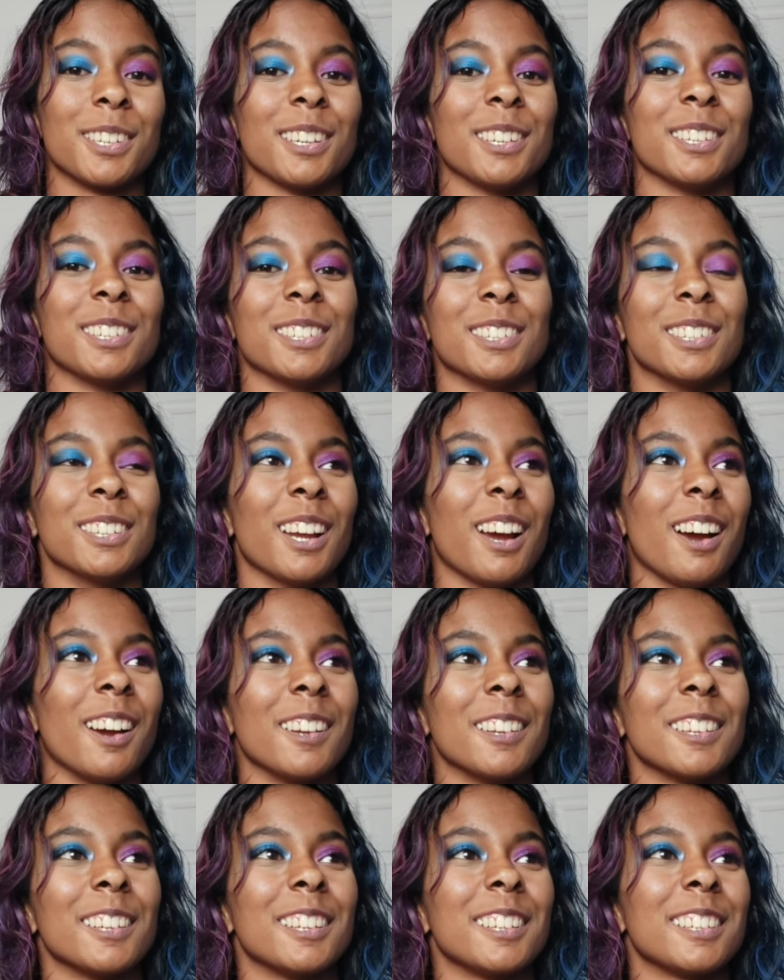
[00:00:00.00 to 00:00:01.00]
And I
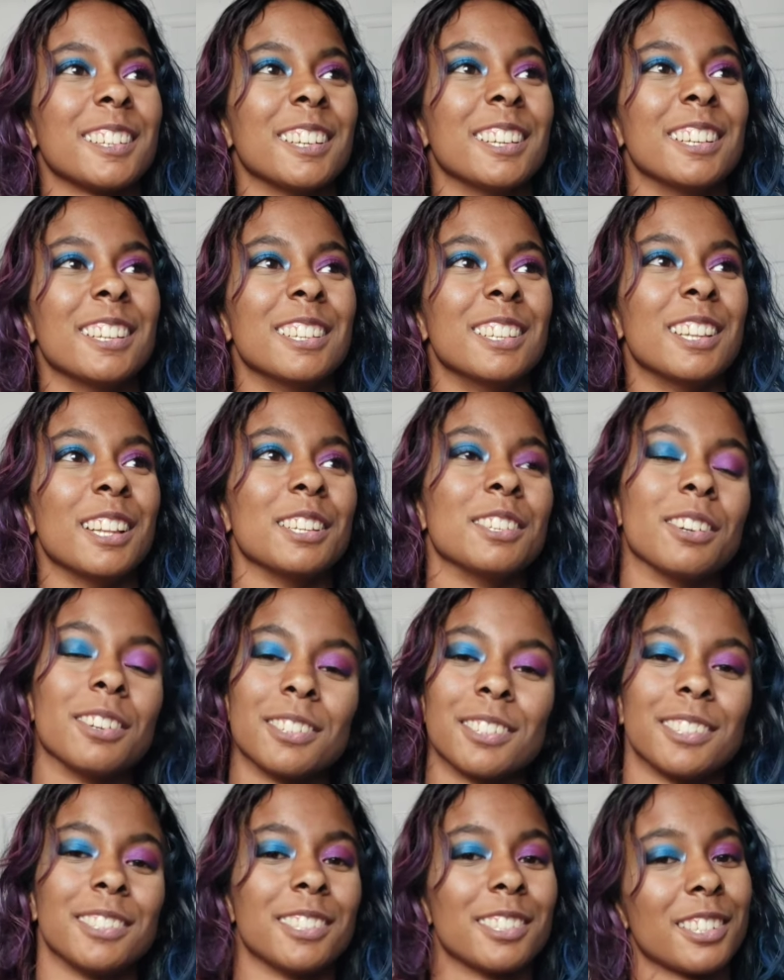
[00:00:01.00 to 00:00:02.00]
think that's
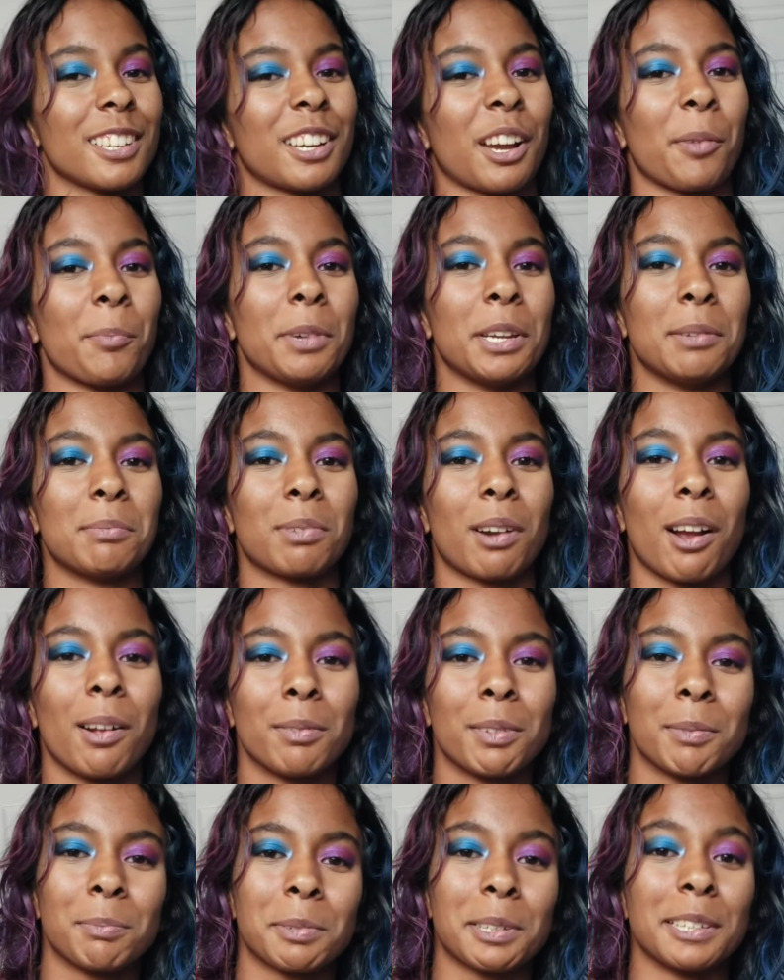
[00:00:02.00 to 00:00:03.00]
also just like a me
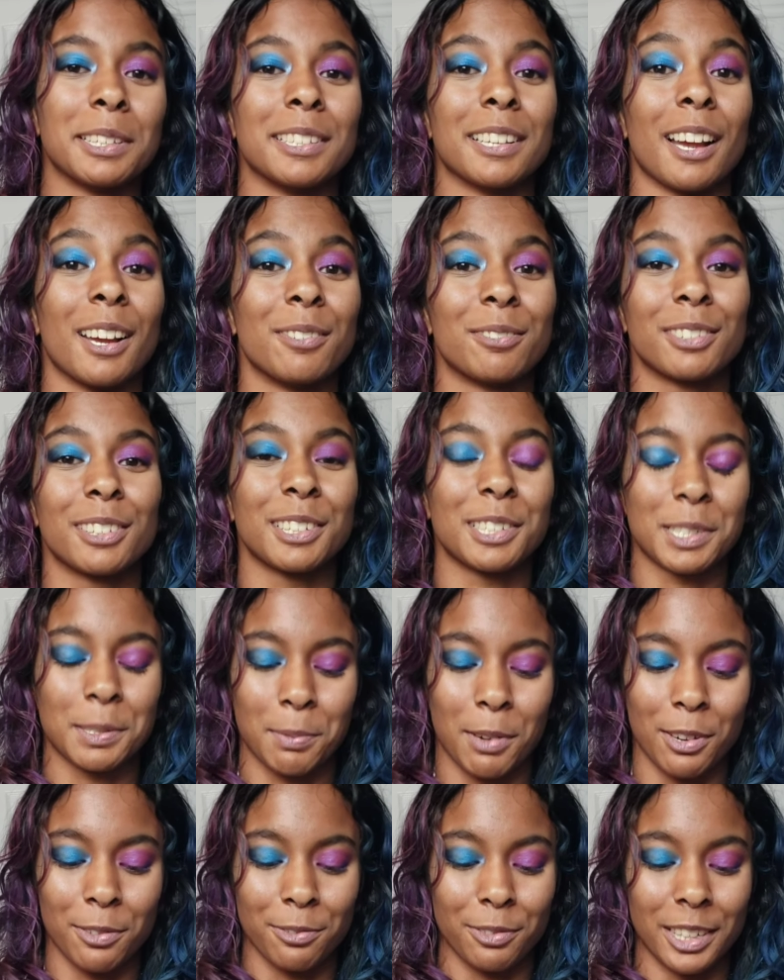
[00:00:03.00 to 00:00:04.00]
problem because I have really
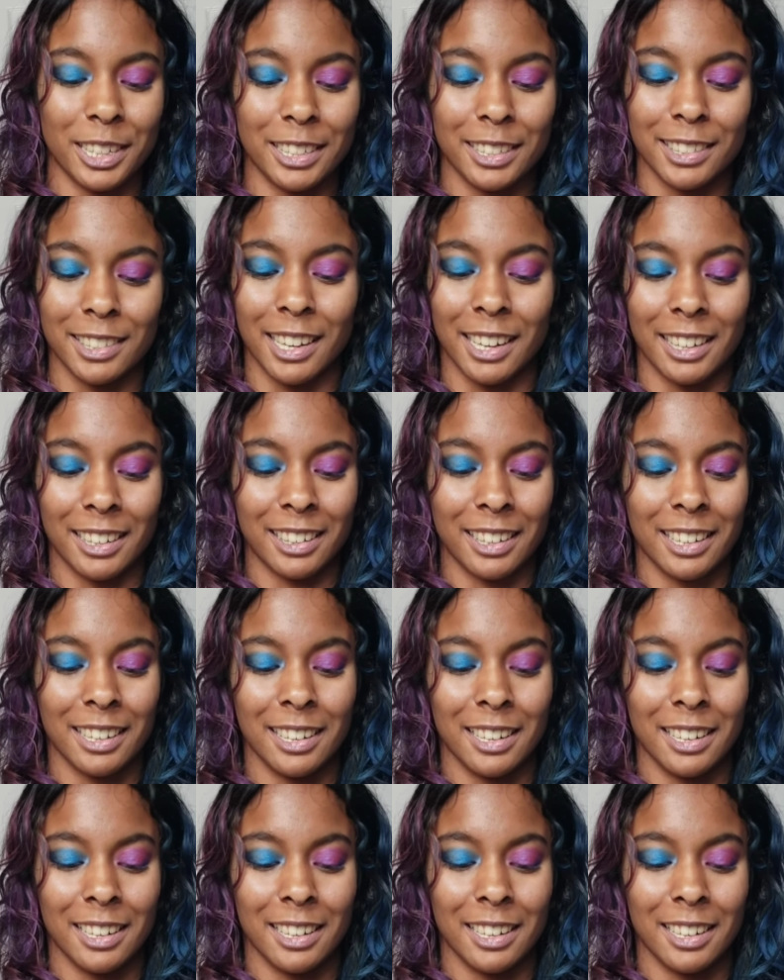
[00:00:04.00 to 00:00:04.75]
small feet. Like